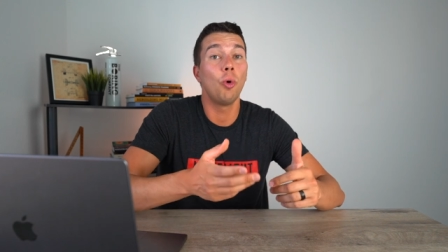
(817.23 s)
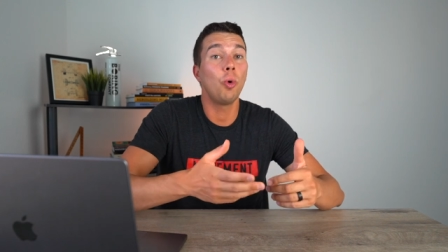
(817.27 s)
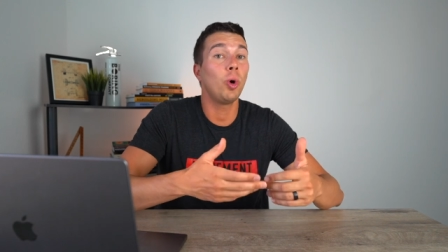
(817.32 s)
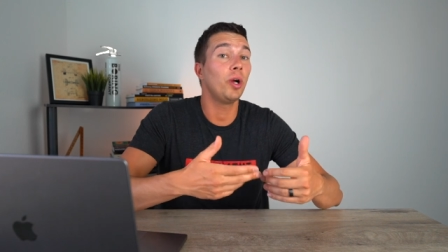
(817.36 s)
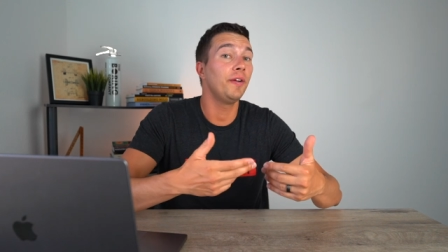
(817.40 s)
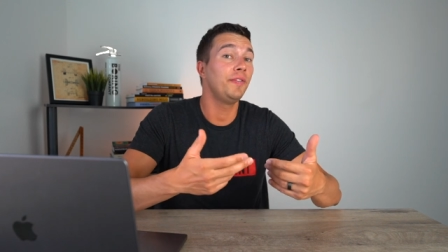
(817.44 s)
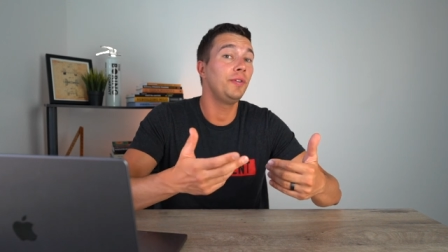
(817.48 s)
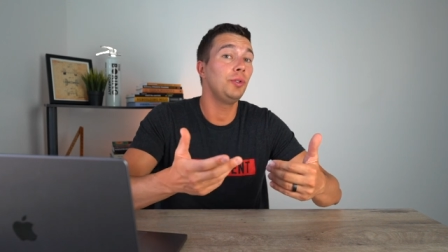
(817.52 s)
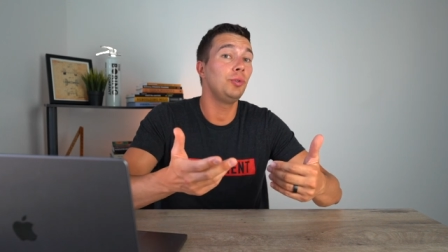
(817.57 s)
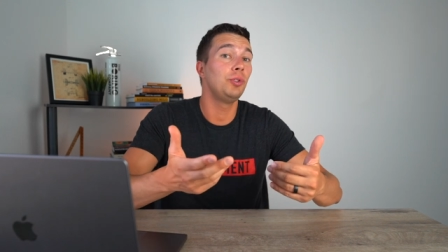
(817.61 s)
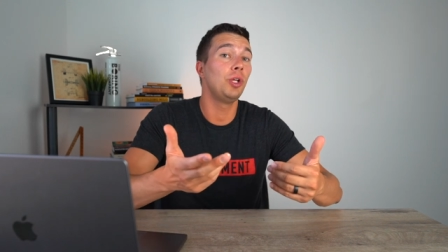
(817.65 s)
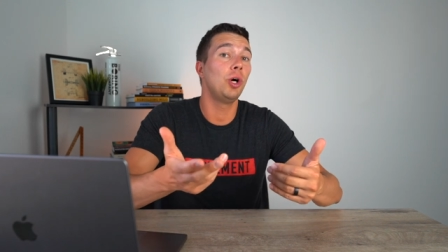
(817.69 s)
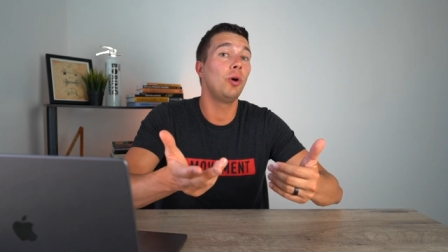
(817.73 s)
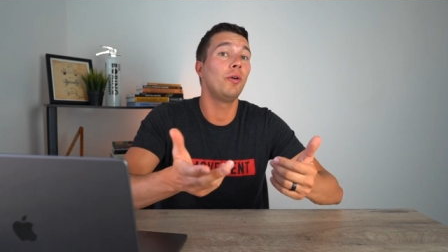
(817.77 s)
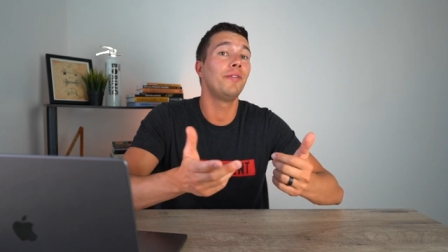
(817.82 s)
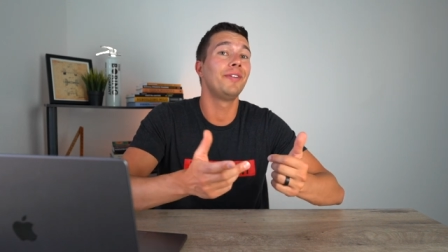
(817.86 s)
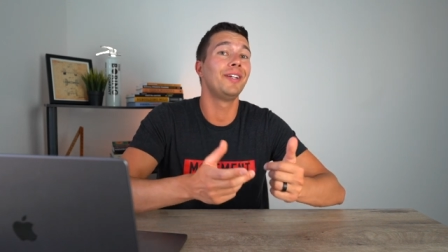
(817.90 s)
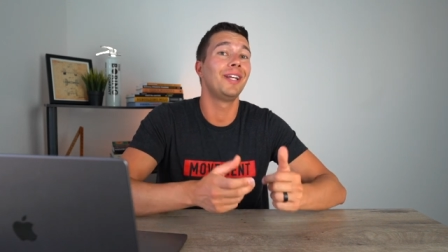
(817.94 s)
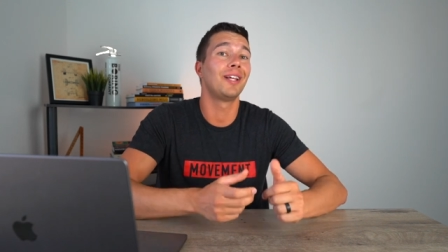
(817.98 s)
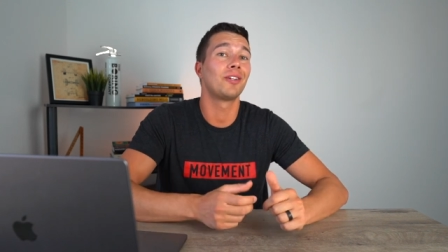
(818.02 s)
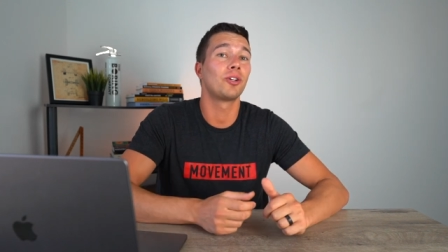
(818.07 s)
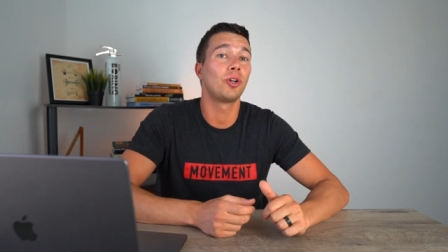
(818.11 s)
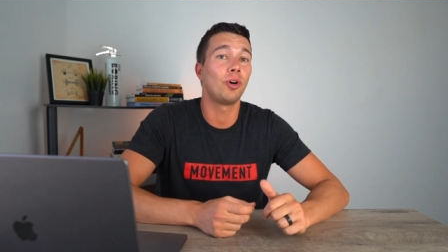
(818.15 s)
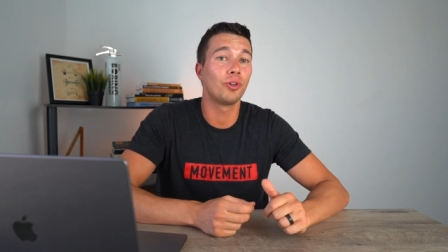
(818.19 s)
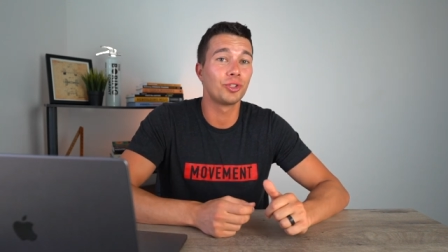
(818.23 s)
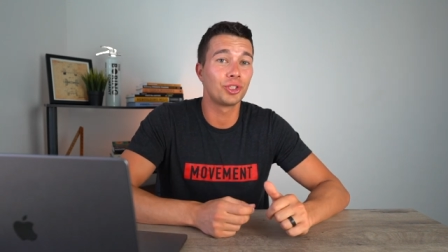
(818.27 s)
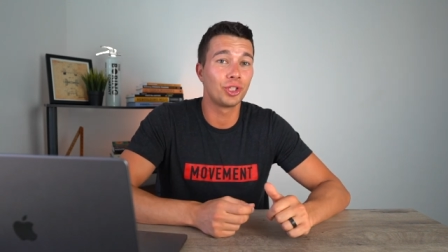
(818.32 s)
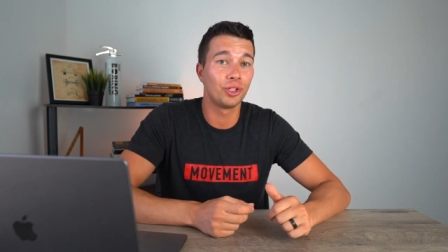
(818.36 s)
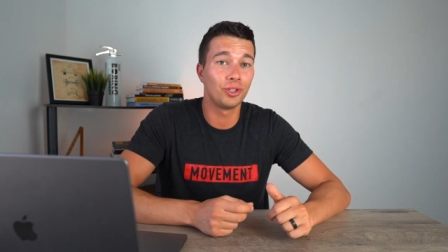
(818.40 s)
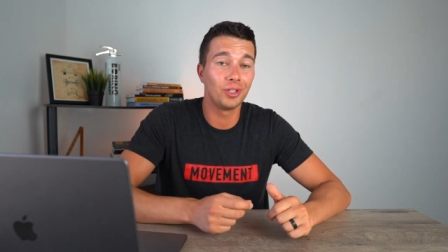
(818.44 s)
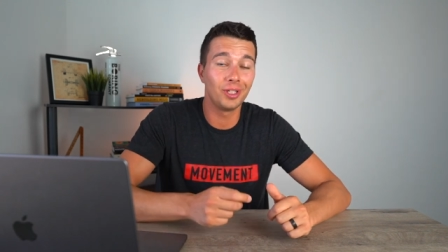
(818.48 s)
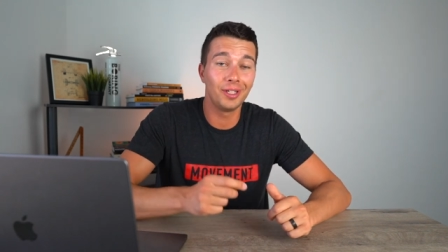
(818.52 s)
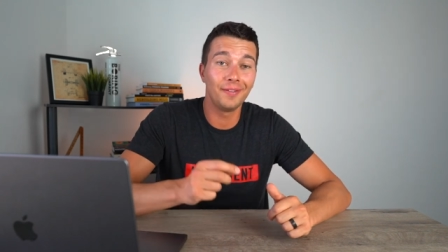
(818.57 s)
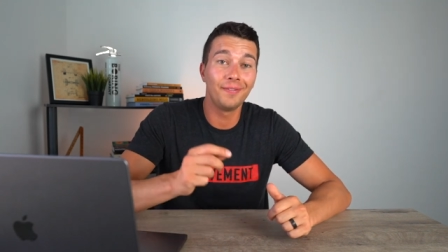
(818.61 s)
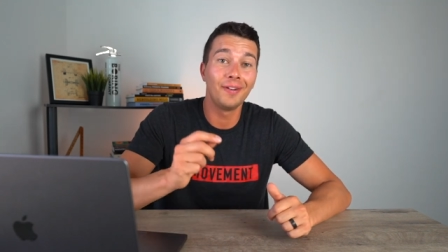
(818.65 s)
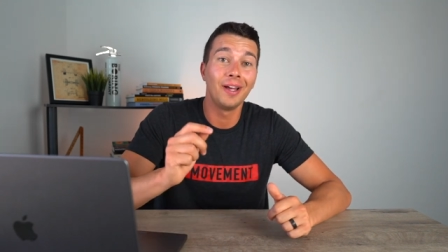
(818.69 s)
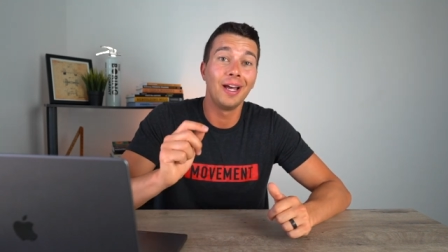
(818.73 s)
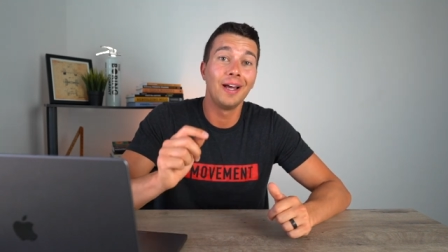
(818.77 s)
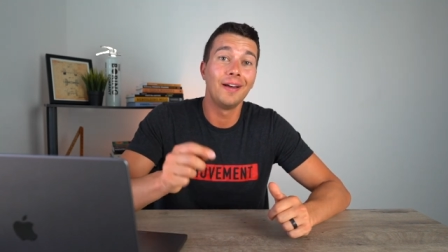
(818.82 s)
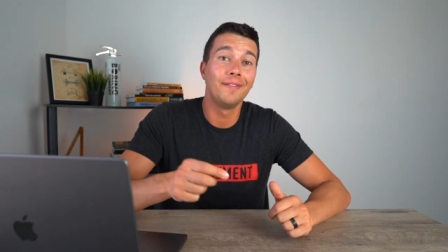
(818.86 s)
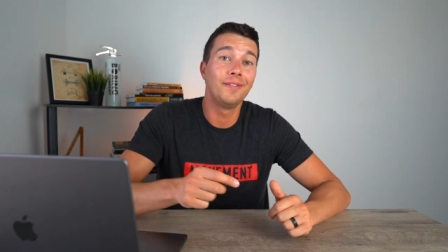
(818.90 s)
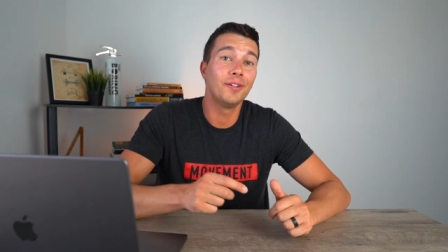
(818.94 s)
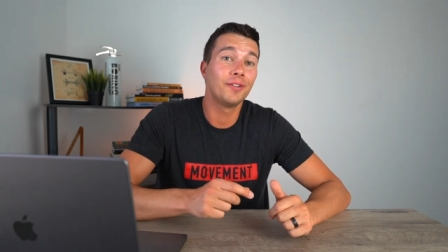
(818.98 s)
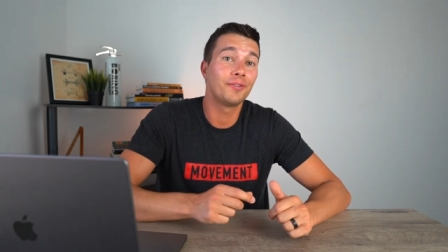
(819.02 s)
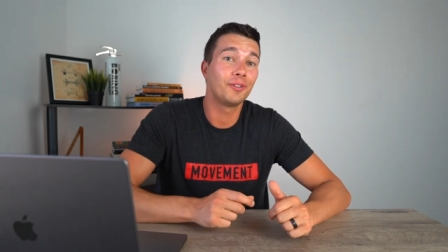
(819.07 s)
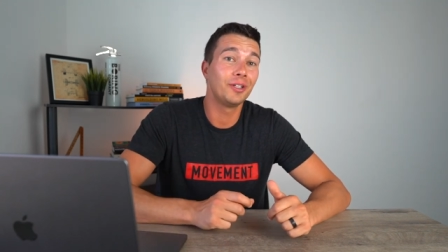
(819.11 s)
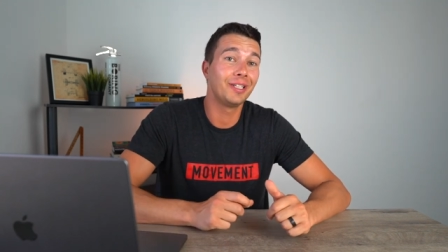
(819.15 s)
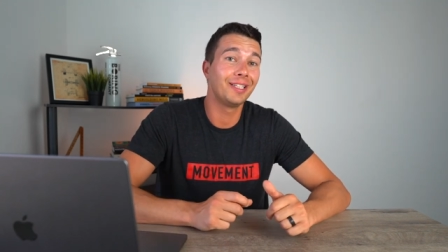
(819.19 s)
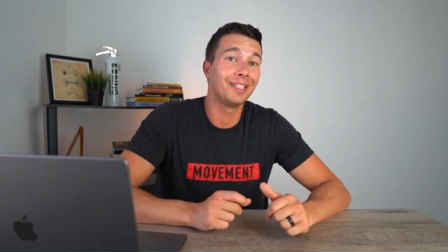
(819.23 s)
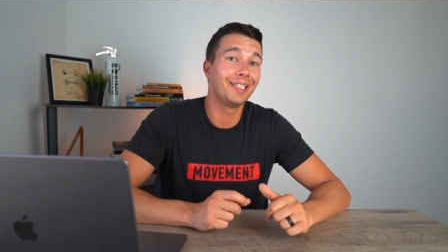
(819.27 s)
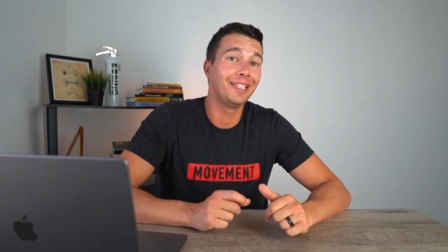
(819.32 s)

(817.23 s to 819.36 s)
or if you know of another alternative, feel free to